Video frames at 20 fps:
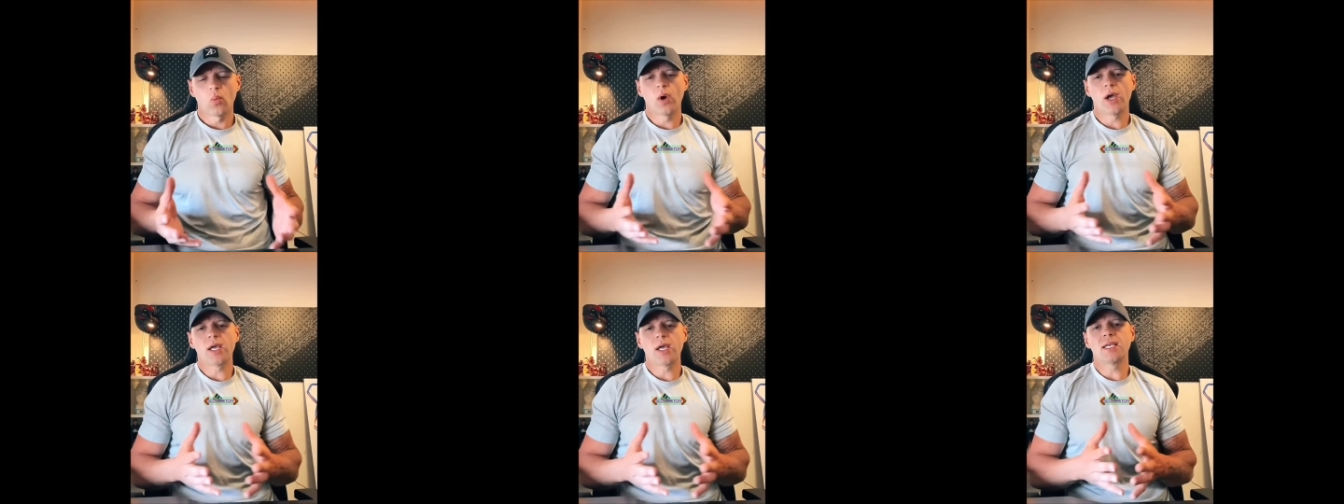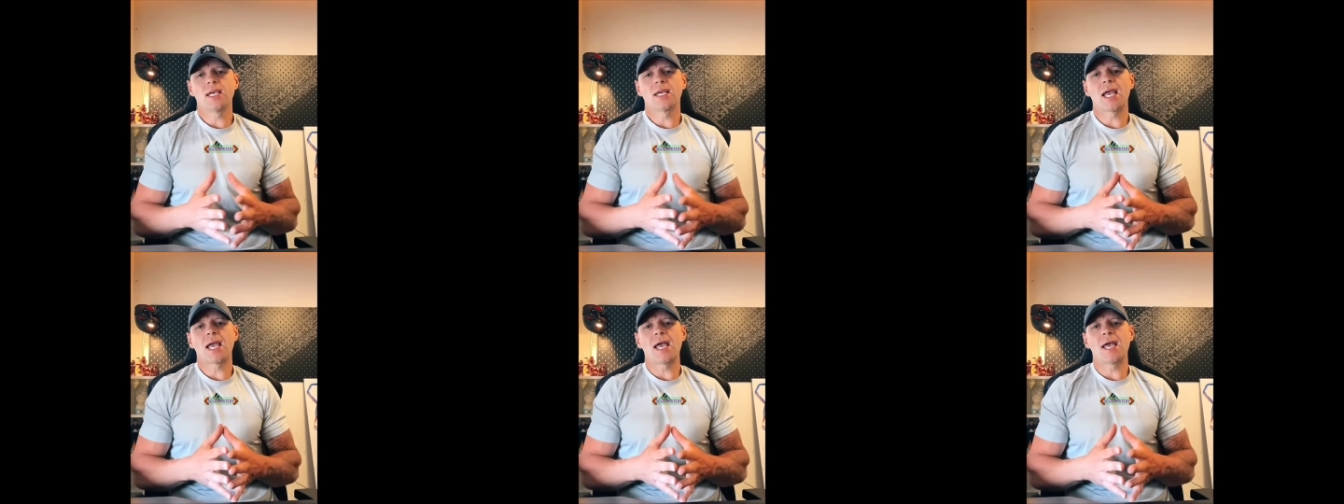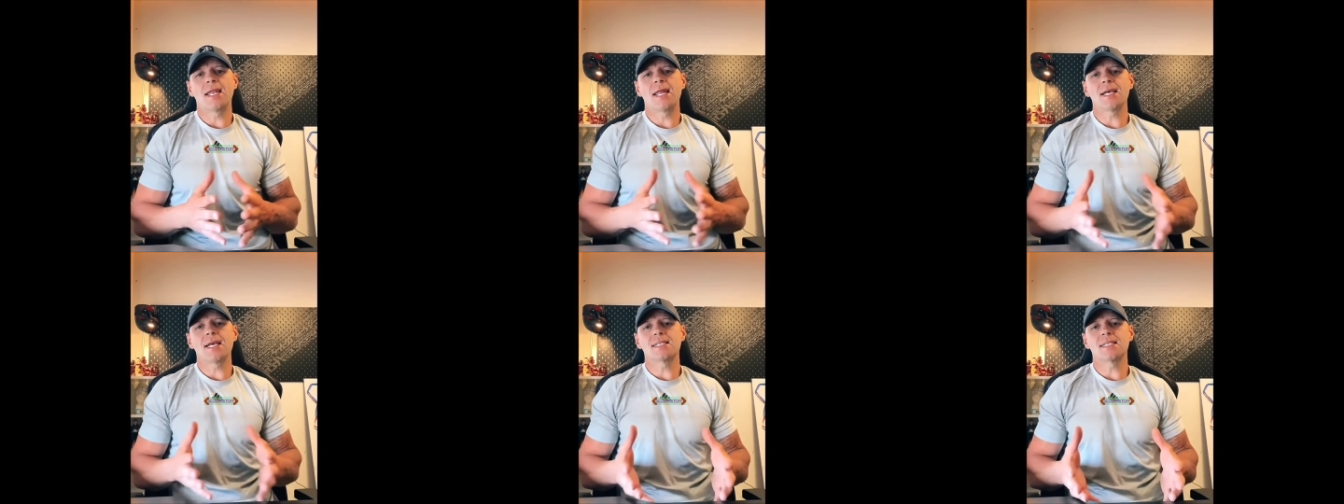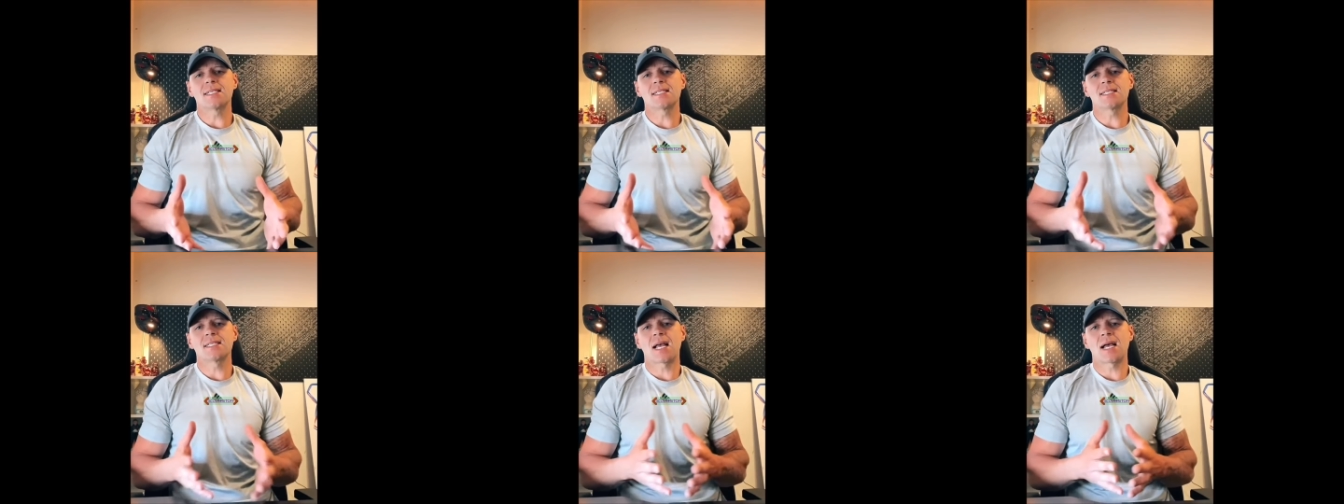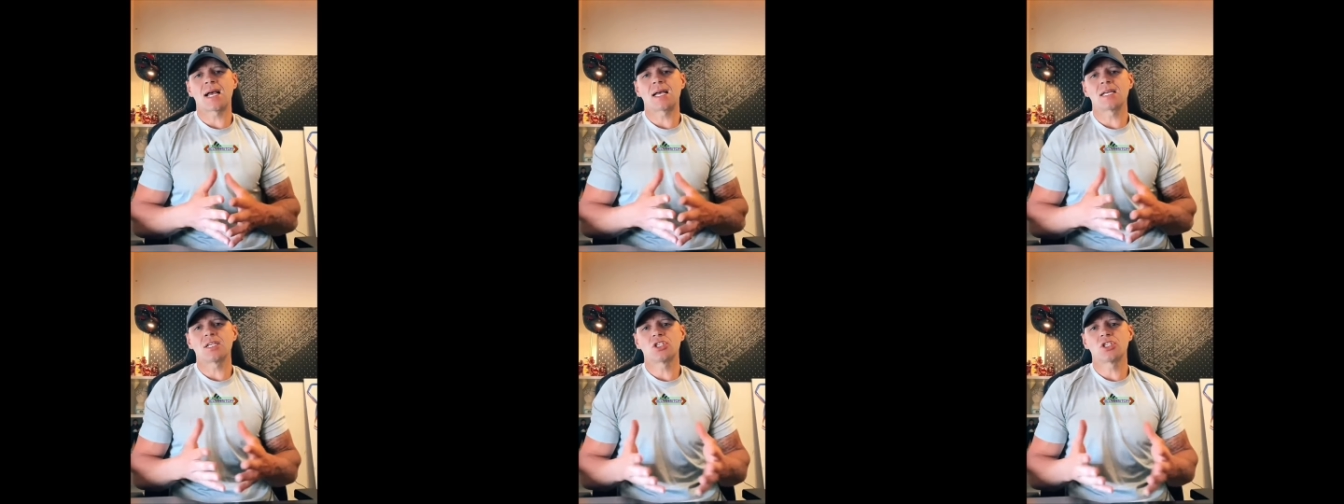where you get an
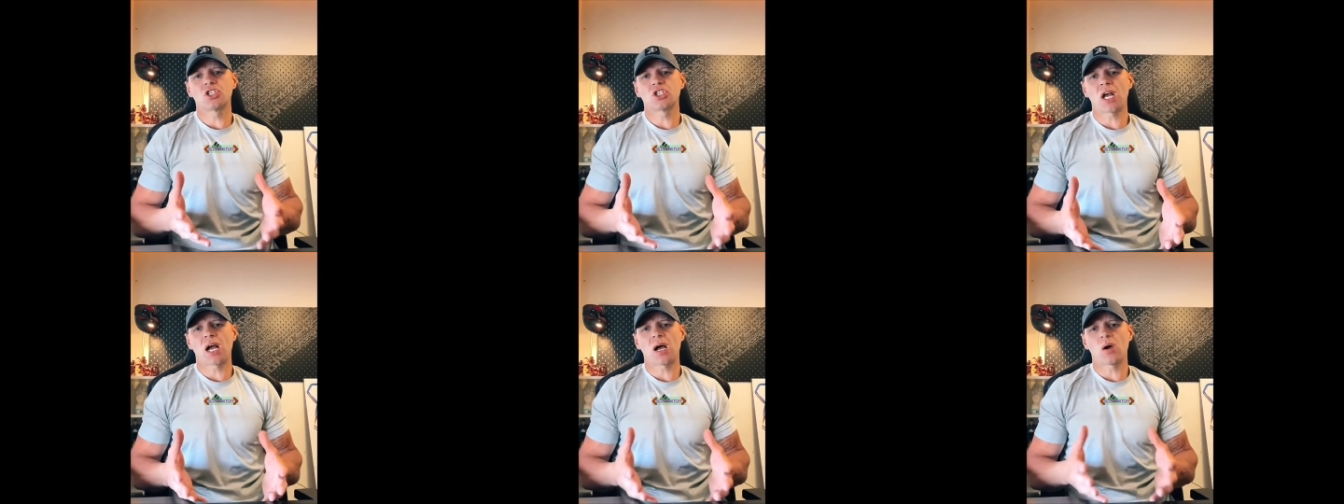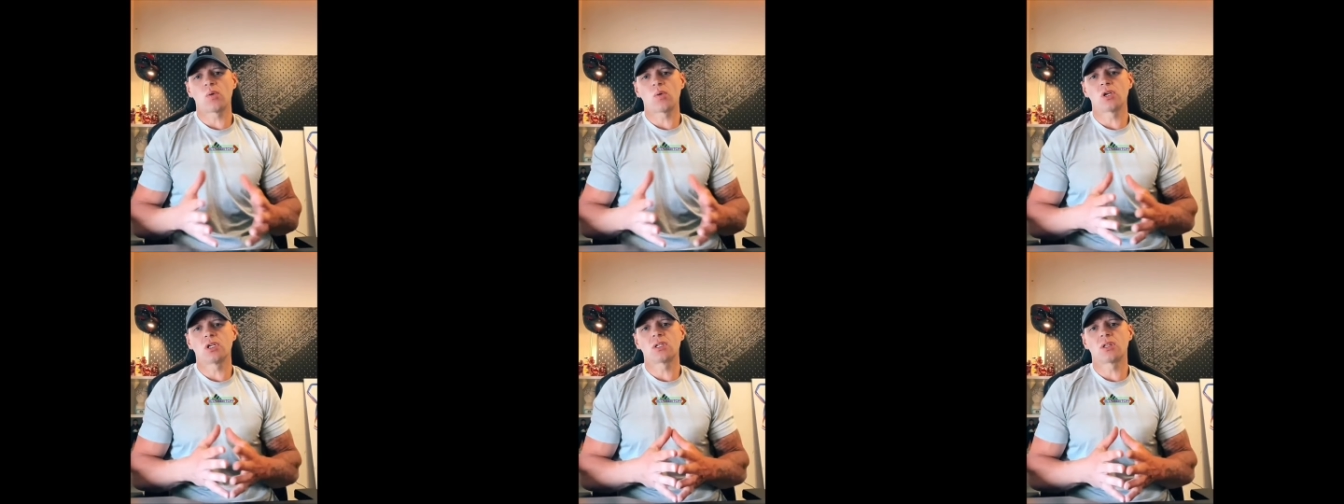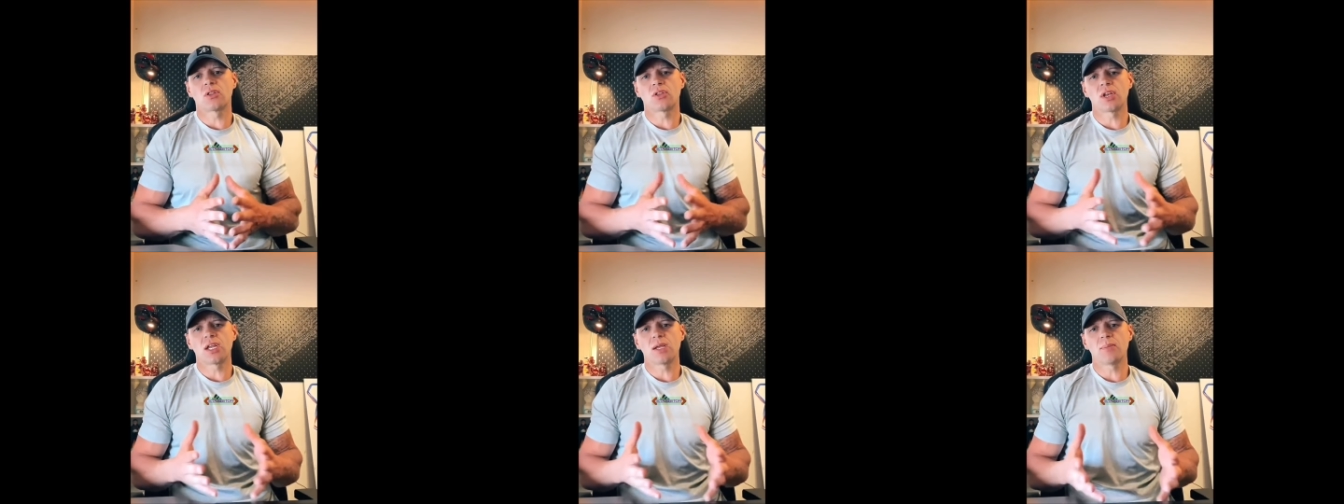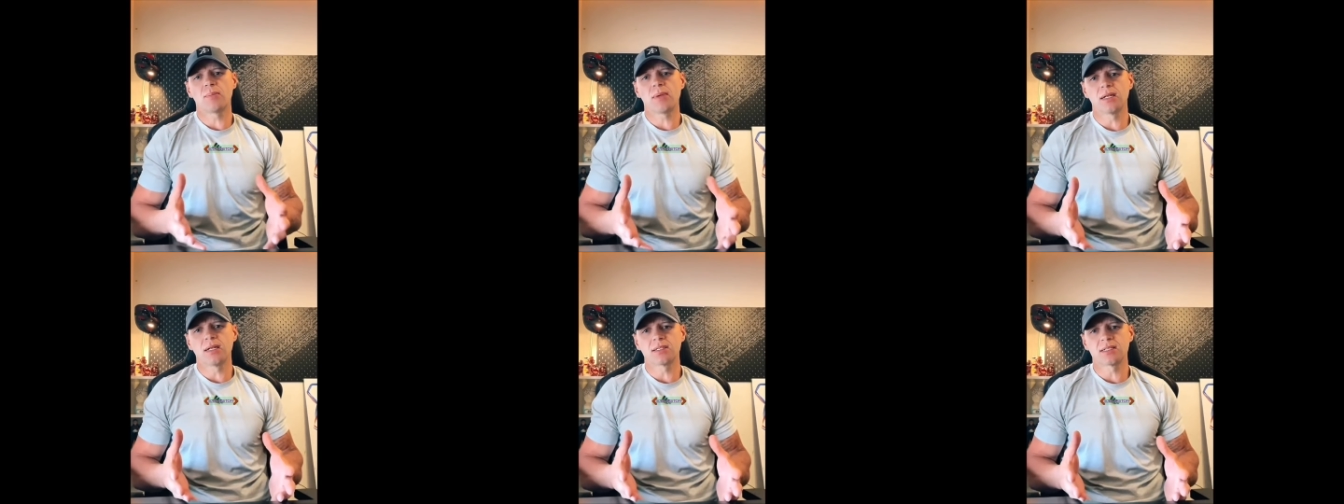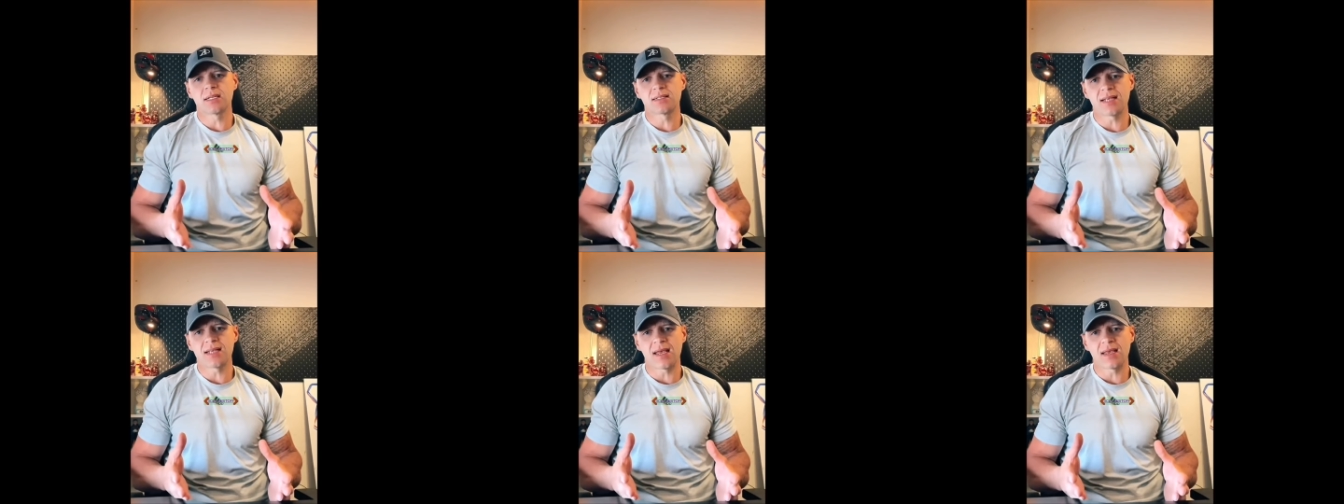exercise, showered, 3
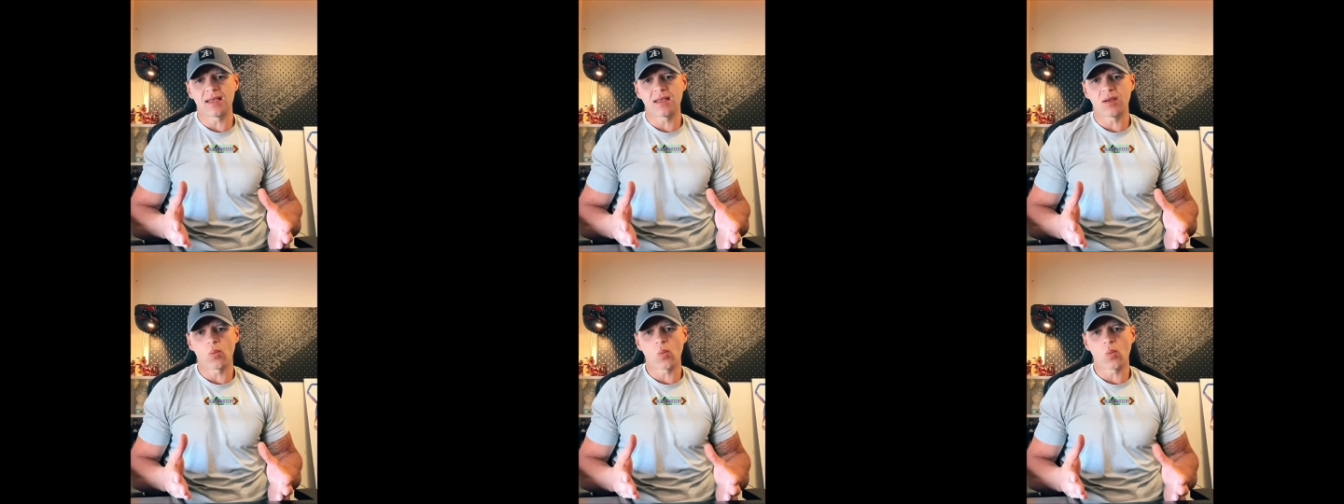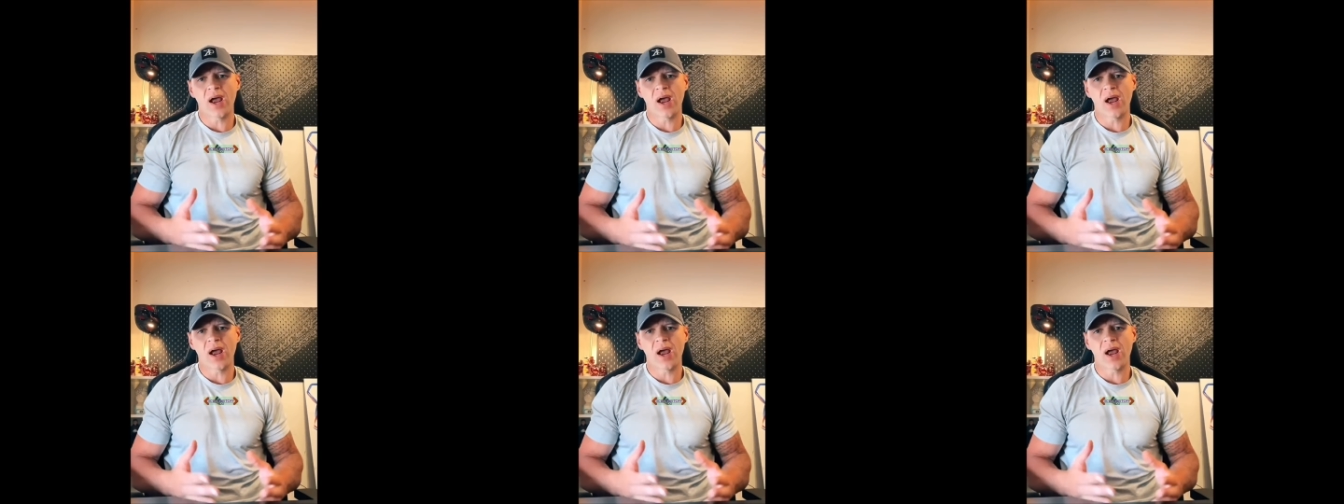meals a day.